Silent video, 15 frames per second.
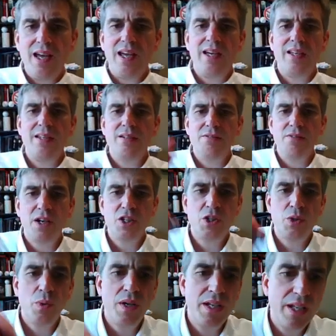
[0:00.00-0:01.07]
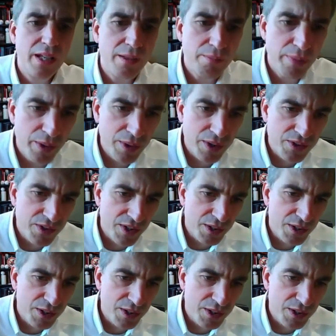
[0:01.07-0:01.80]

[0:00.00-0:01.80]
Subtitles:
and a fluctuating component.